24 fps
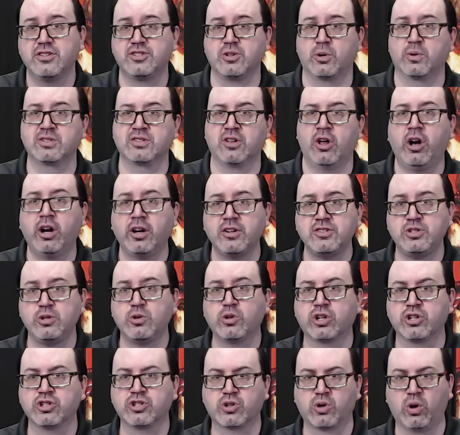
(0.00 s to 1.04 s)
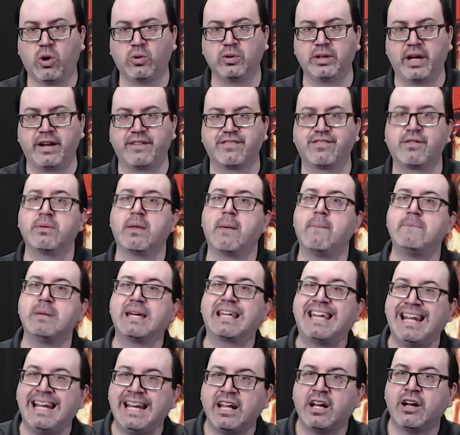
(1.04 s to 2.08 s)
So as long as you controlled it from the
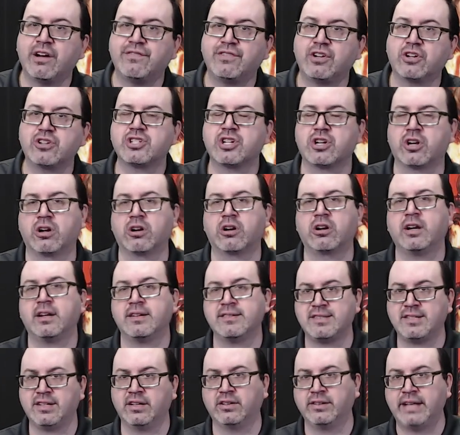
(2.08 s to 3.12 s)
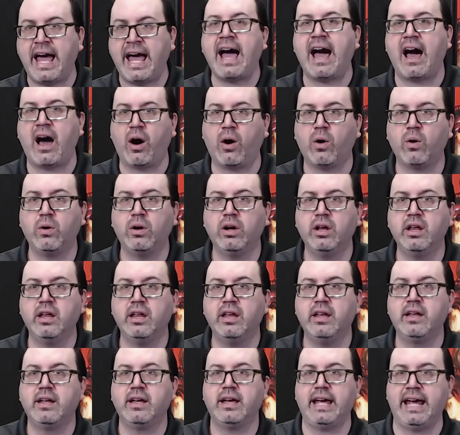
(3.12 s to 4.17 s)
beginning of your turn until now,
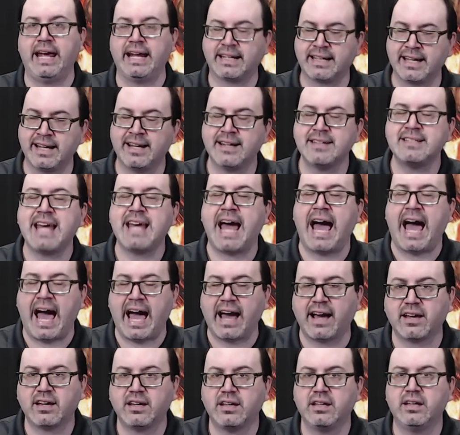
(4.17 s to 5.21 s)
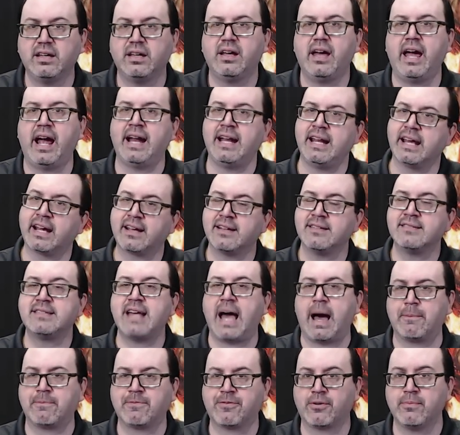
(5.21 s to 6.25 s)
it can attack and it can
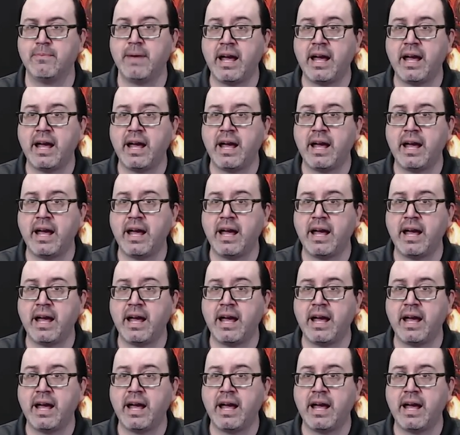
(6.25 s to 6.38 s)
tap for